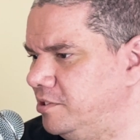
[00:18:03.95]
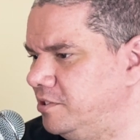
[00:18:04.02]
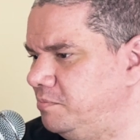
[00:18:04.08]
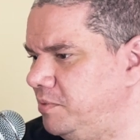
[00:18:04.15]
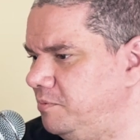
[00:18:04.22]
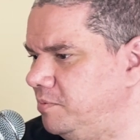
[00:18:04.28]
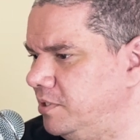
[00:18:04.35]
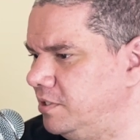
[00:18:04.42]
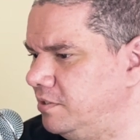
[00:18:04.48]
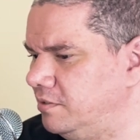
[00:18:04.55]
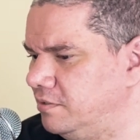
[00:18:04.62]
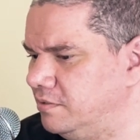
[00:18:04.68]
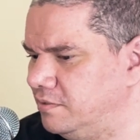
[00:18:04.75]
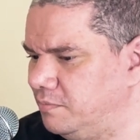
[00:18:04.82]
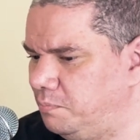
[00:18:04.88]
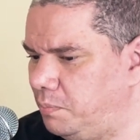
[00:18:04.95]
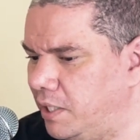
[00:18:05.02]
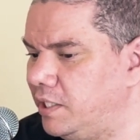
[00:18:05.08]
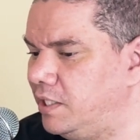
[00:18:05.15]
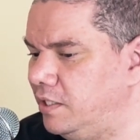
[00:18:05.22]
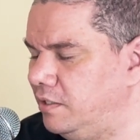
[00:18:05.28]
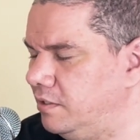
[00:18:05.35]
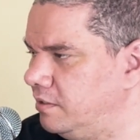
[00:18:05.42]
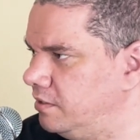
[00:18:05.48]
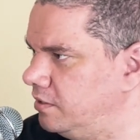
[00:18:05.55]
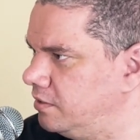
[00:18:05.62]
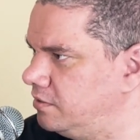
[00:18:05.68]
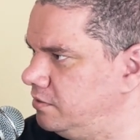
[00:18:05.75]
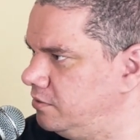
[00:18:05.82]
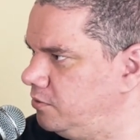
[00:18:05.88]
just me being picky
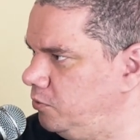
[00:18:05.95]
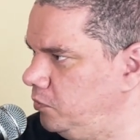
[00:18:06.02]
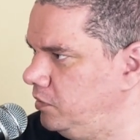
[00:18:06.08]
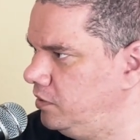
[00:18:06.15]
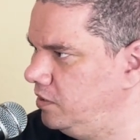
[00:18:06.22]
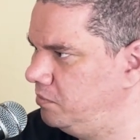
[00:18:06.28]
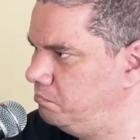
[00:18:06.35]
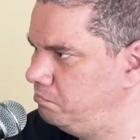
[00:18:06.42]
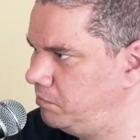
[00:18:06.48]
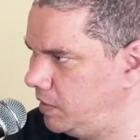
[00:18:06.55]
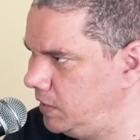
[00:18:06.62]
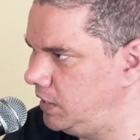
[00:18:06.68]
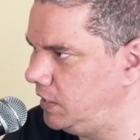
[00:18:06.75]
that you're calling it a Mini.